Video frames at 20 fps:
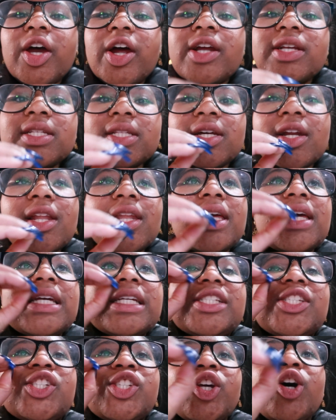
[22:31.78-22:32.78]
There's
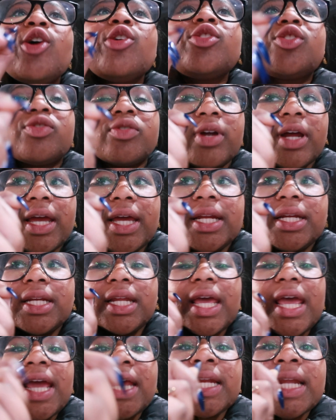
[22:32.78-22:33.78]
literally children
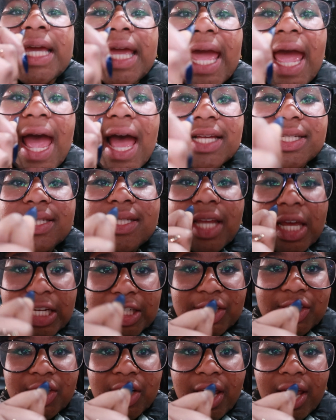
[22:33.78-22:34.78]
in the gas
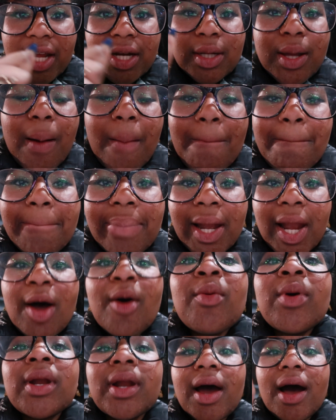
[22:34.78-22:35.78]
station
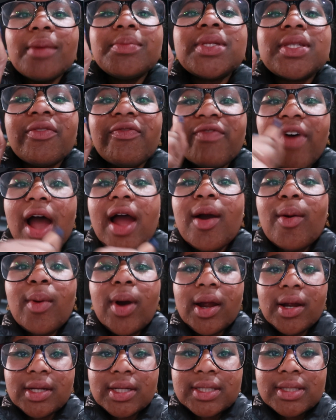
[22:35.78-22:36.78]
blowing up some
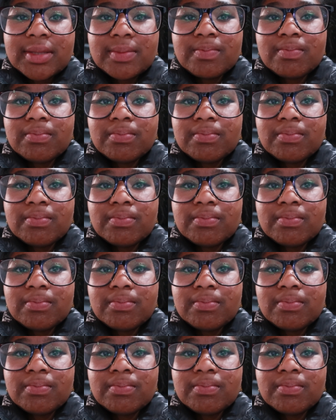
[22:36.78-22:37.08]
fireworks.